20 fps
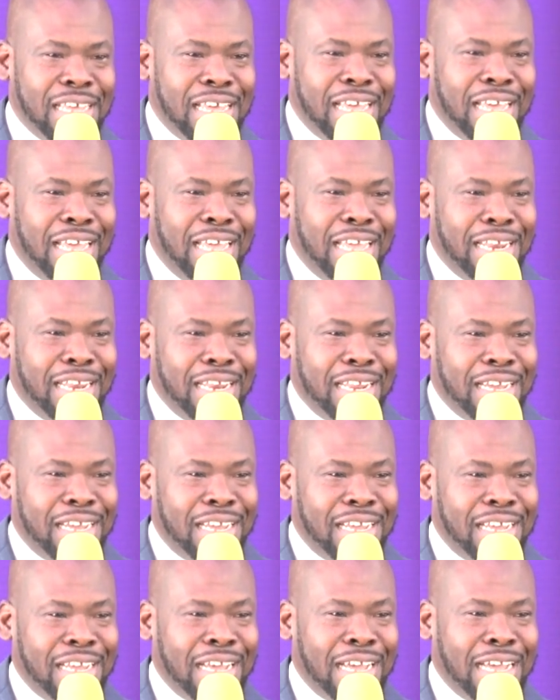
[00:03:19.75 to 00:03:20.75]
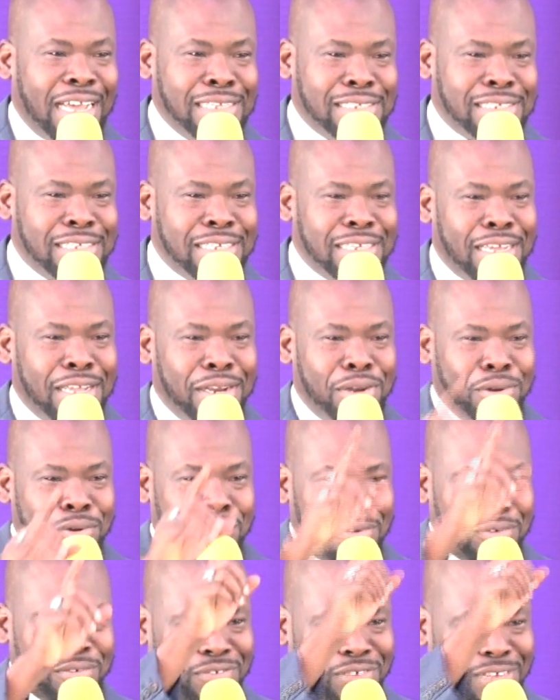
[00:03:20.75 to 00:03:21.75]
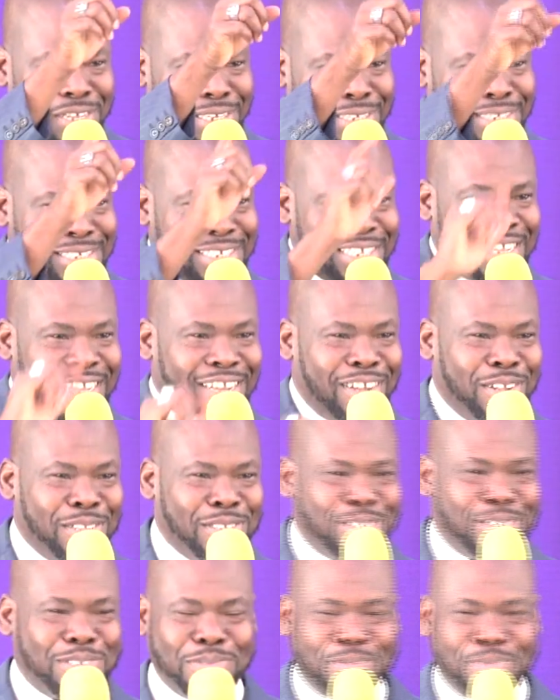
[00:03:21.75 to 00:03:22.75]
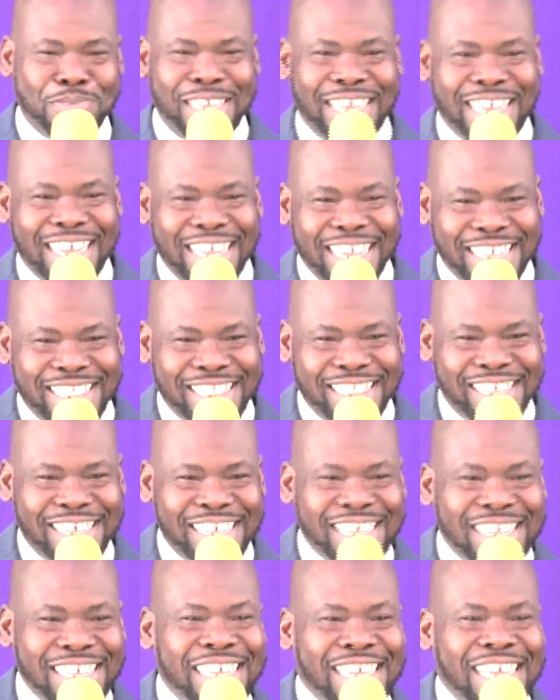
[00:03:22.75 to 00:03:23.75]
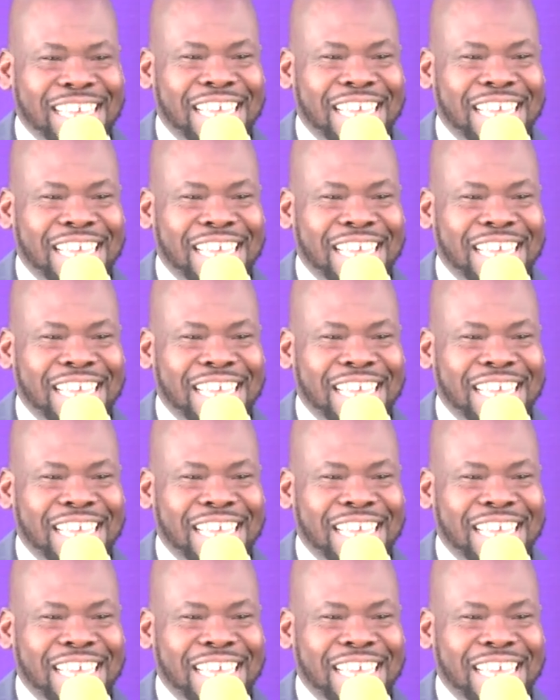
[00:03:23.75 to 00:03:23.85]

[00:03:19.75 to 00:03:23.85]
And uh, I see a known face also behind there.